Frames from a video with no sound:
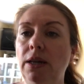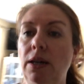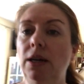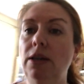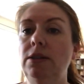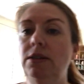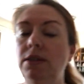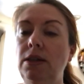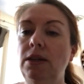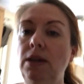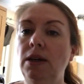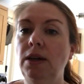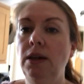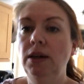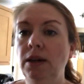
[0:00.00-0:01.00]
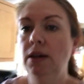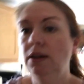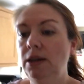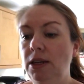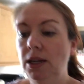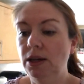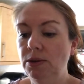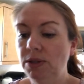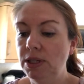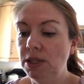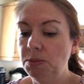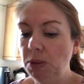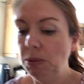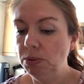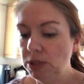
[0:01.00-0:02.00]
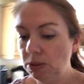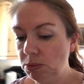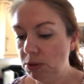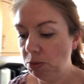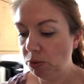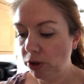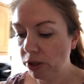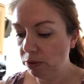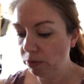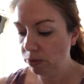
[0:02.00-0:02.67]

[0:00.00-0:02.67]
and you know, since people seem to break the